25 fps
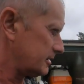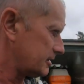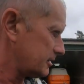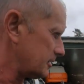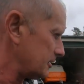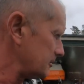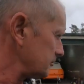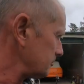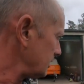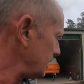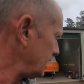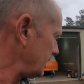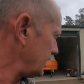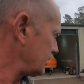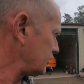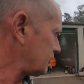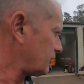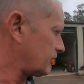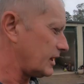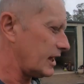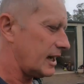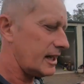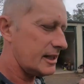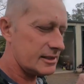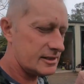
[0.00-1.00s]
got plans
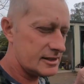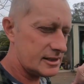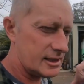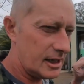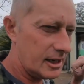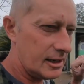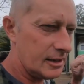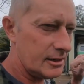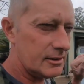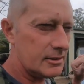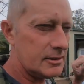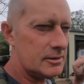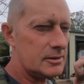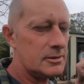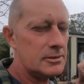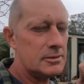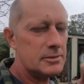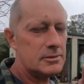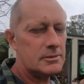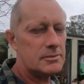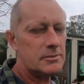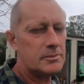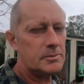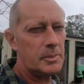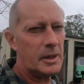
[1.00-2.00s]
for that.
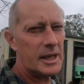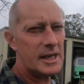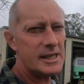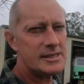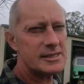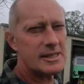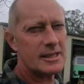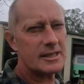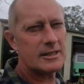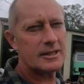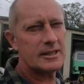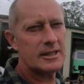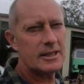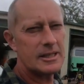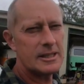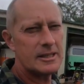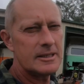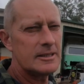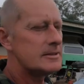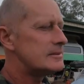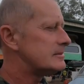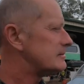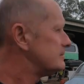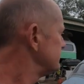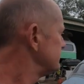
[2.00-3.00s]
So basically,